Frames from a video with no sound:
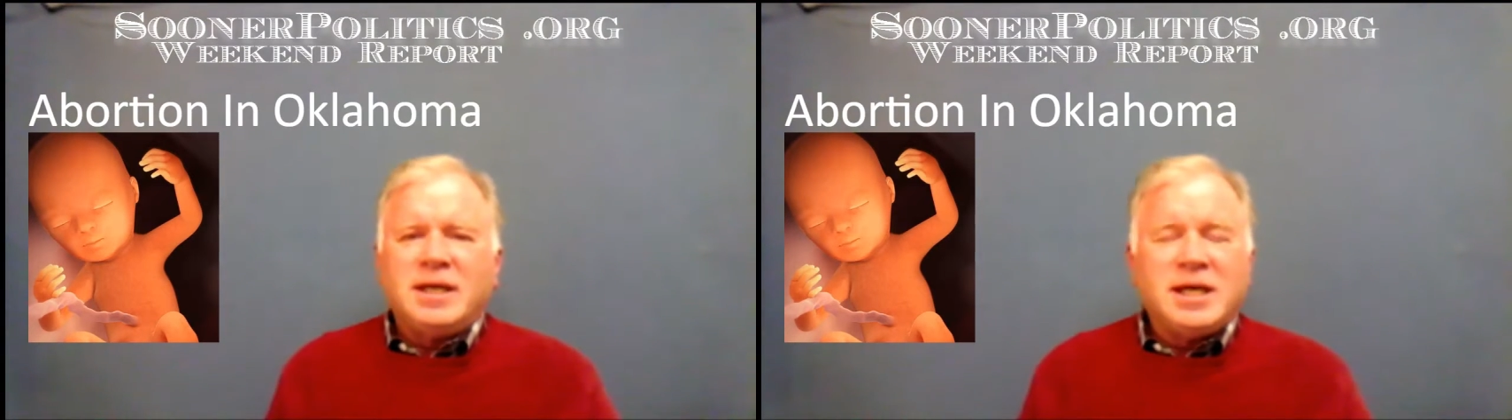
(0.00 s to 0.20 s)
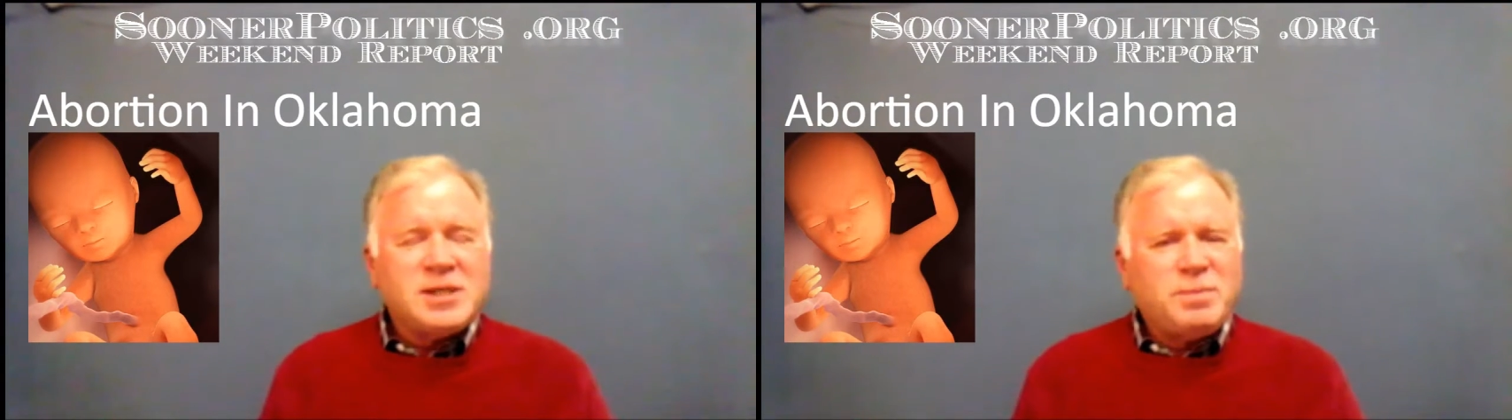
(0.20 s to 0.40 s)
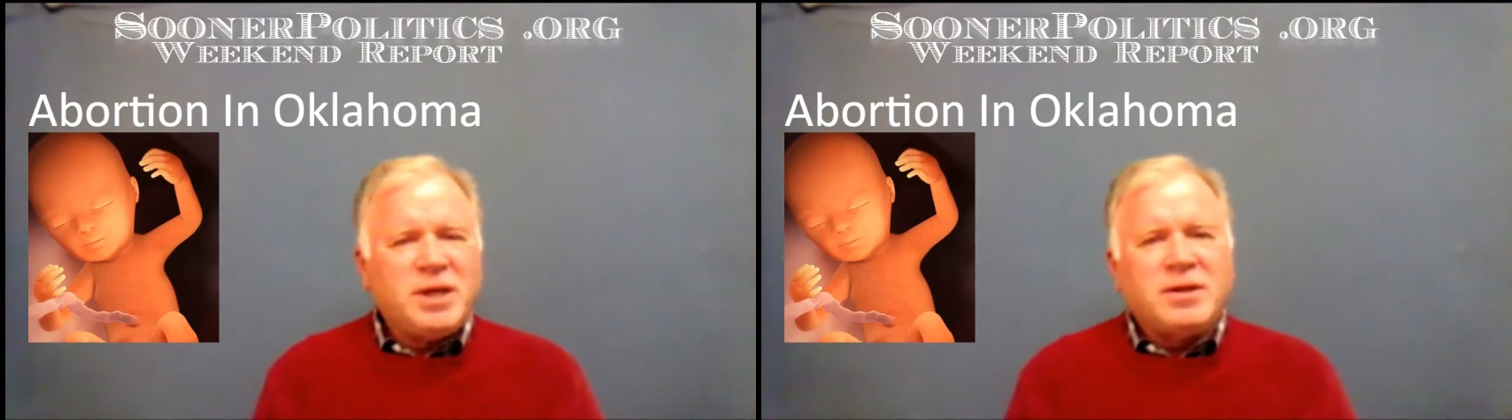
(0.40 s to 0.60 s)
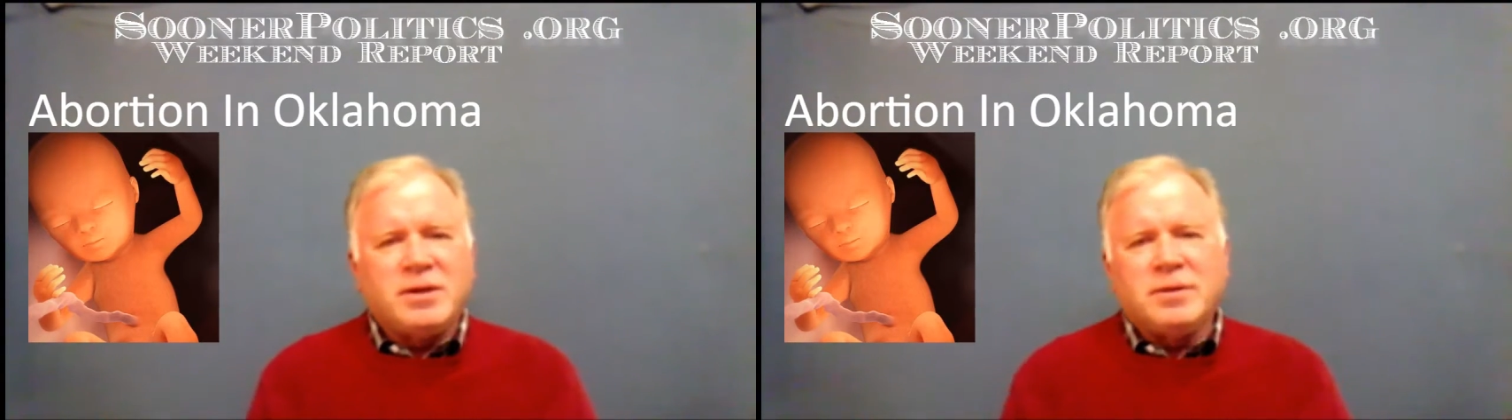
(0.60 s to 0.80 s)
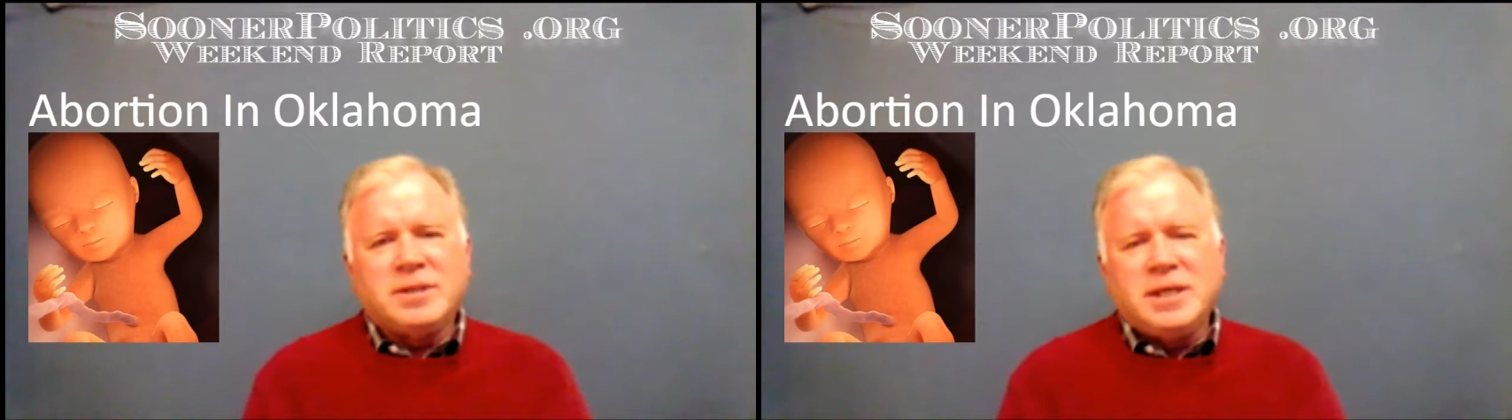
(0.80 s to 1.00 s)
SB
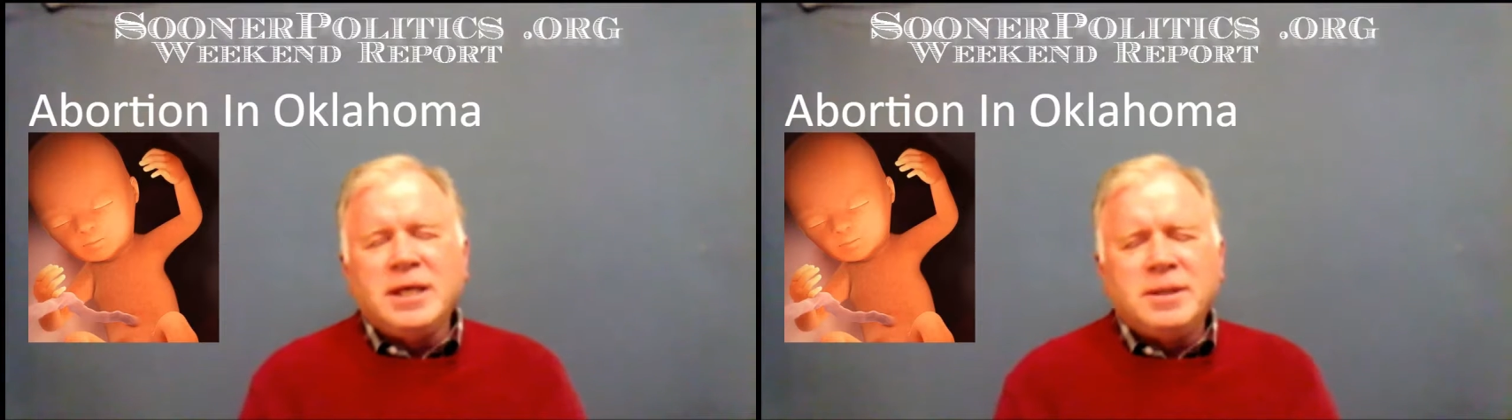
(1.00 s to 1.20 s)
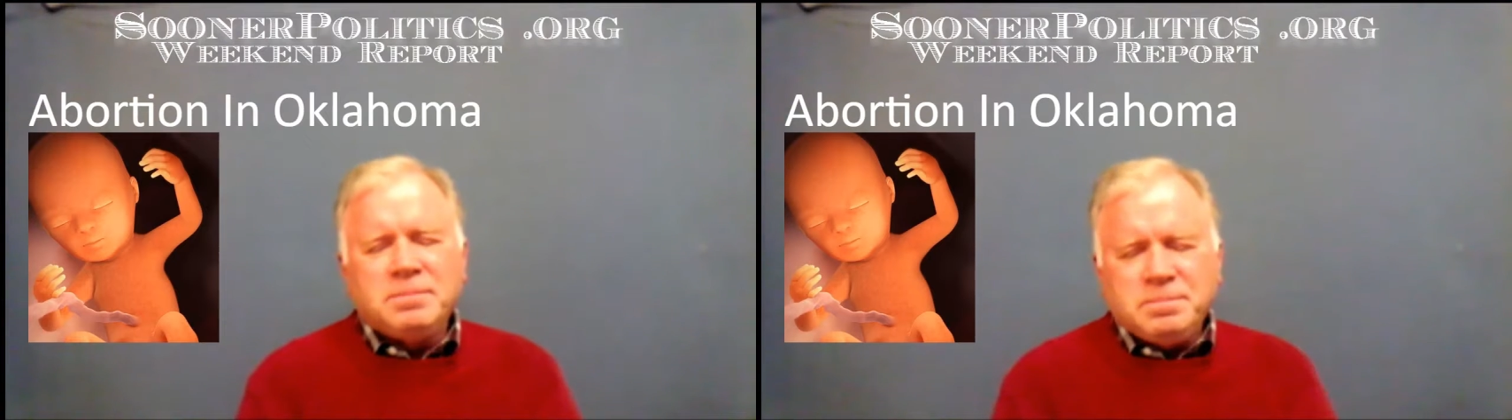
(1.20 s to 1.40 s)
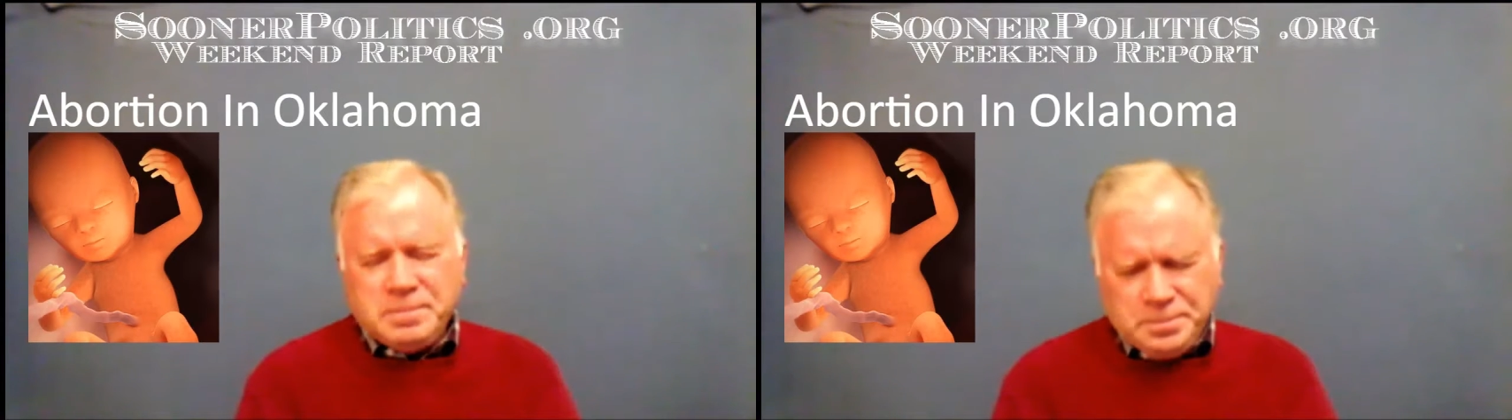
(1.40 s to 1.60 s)
13.